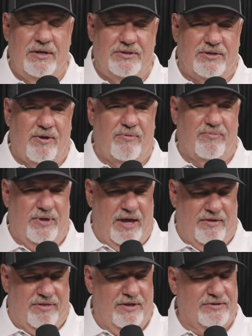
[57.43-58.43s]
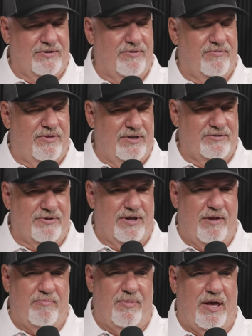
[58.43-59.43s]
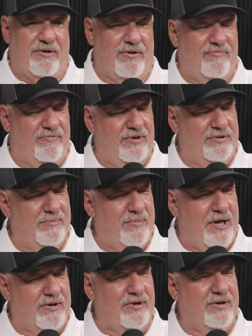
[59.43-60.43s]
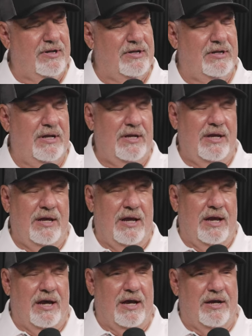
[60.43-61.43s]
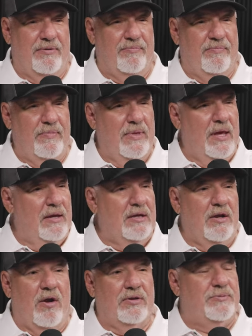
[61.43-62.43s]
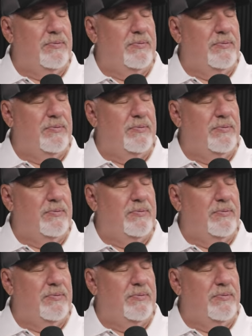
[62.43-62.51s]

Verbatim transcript: That's so good. yeah. Things are things are getting better. I'm feeling better, and um, you know